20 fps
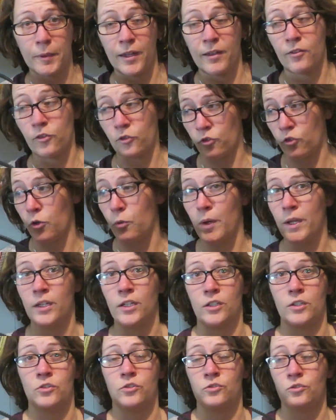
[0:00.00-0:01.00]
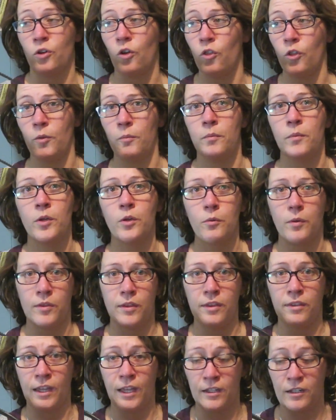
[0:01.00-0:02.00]
because there's no way to control them
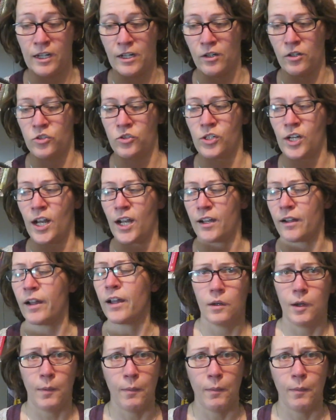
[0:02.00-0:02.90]
within that narrow track.